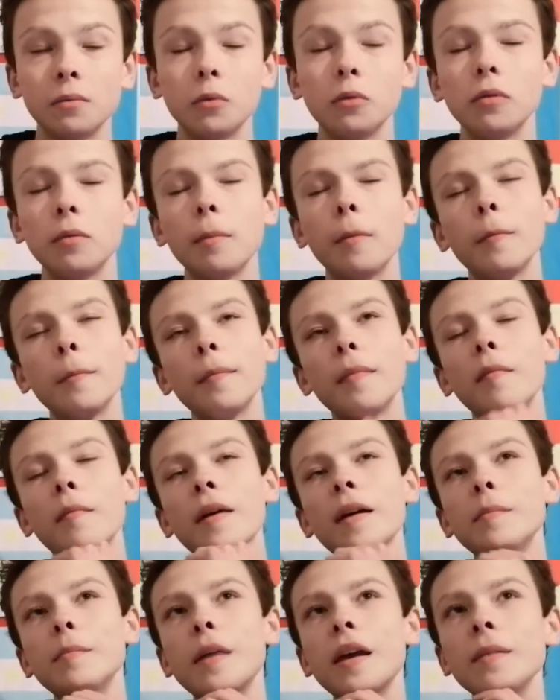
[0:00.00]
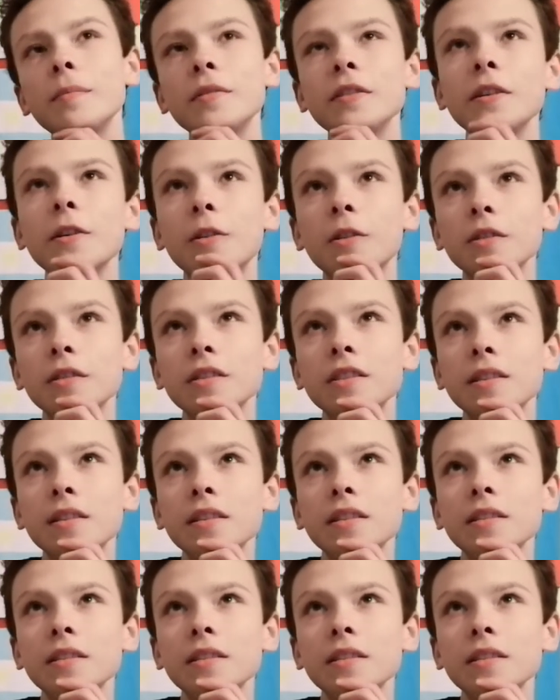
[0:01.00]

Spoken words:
well, maybe not,